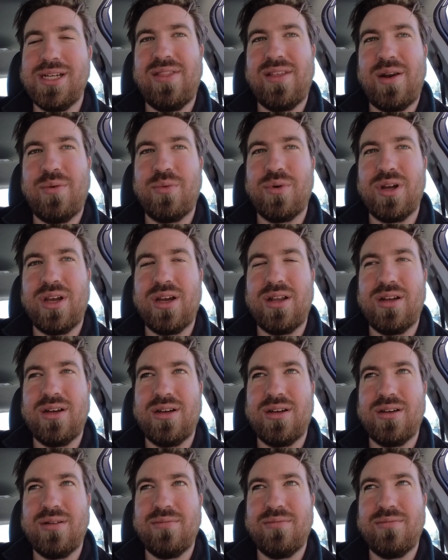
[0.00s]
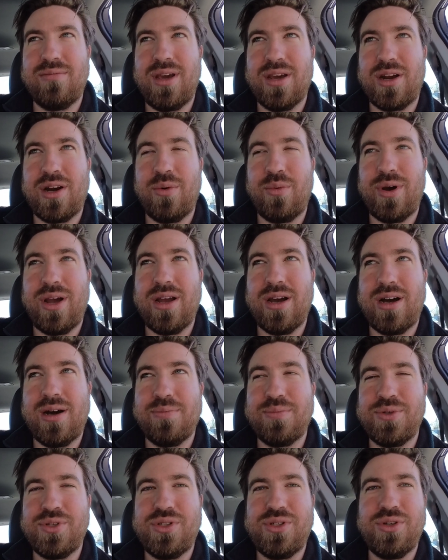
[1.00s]
and then we're going to make our way
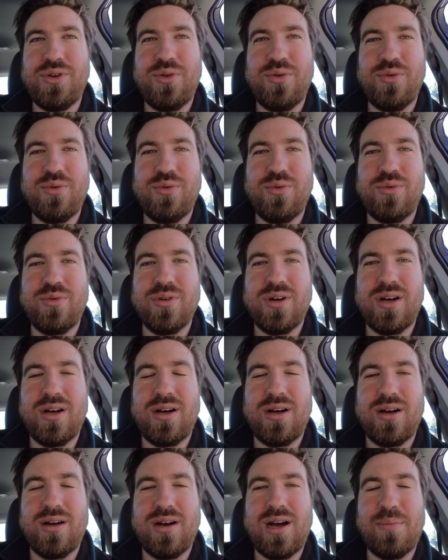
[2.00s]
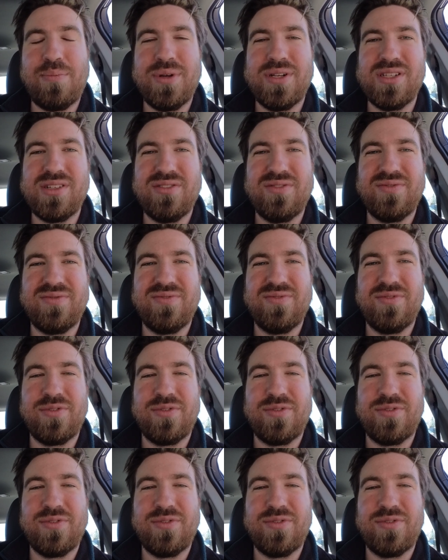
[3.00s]
up into